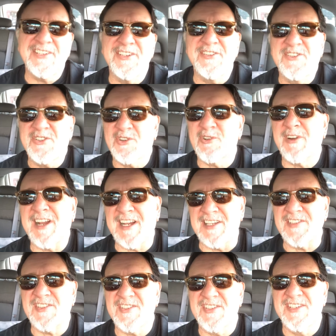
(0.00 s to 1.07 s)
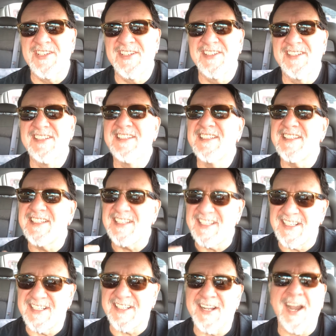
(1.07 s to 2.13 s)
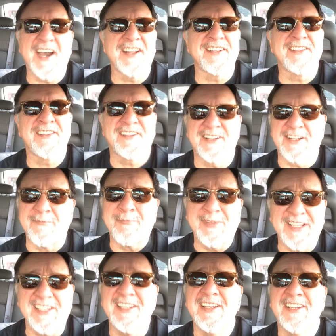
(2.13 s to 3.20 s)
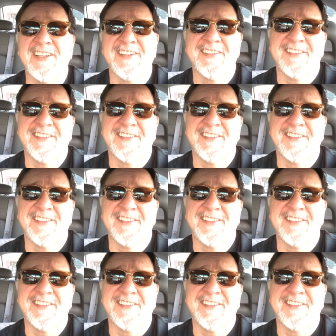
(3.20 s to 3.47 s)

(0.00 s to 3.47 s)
you trust in God completely?